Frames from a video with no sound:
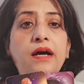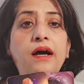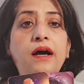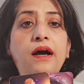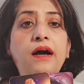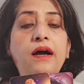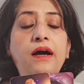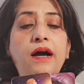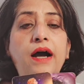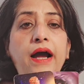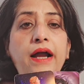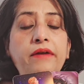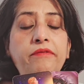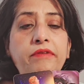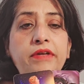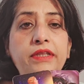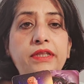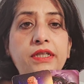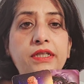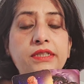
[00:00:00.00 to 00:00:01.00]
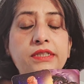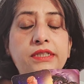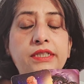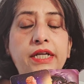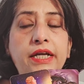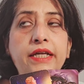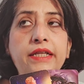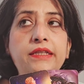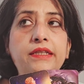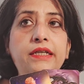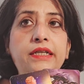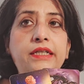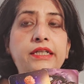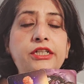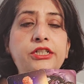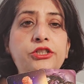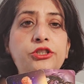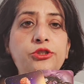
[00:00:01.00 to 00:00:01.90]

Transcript: and with the strength, it is